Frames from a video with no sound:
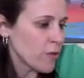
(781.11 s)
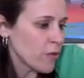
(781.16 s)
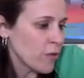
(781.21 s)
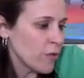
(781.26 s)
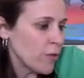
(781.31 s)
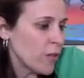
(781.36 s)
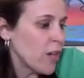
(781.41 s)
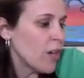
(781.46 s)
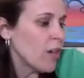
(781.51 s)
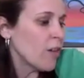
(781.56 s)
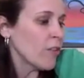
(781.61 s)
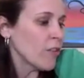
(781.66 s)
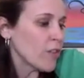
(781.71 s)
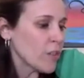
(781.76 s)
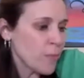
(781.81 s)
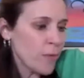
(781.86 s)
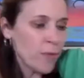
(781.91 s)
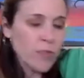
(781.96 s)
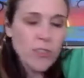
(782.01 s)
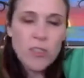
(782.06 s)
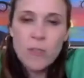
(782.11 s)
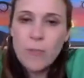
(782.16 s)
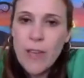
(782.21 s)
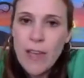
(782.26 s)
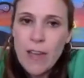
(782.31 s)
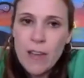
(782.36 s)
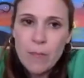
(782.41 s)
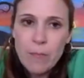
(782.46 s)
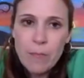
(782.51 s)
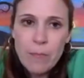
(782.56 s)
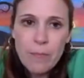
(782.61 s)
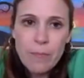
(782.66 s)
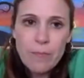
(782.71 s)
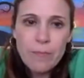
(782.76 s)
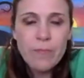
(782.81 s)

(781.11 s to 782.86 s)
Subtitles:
are you supposed to do? Oh, you're supposed to be out